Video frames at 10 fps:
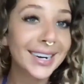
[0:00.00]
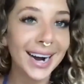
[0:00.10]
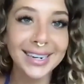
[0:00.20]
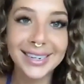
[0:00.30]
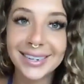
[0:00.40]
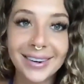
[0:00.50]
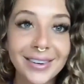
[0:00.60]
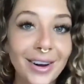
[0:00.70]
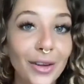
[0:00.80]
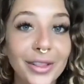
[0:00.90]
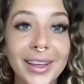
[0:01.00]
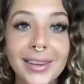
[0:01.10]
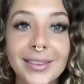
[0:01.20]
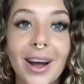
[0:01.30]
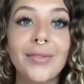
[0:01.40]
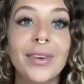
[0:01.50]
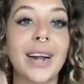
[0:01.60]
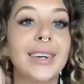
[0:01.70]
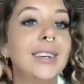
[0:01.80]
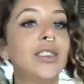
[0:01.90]
I need to turn all the things off, and
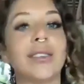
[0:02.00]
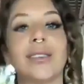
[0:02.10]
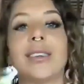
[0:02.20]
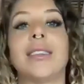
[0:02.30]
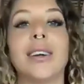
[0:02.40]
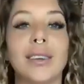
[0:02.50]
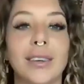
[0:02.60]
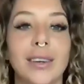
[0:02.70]
I need to just sit there.